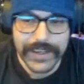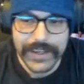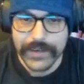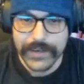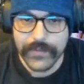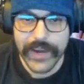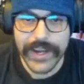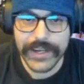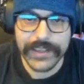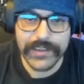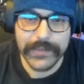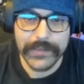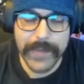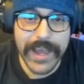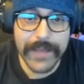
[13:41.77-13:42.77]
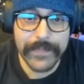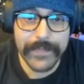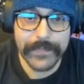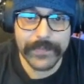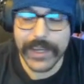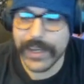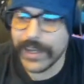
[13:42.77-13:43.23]
Rating this map,
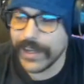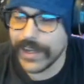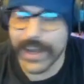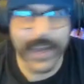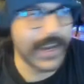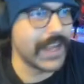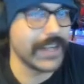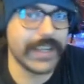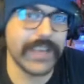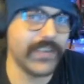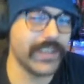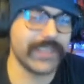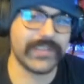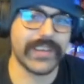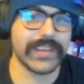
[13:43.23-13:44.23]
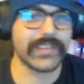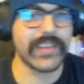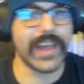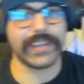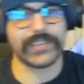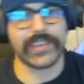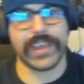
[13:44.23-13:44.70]
I gotta give it a 6
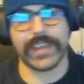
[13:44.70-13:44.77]
out of 10,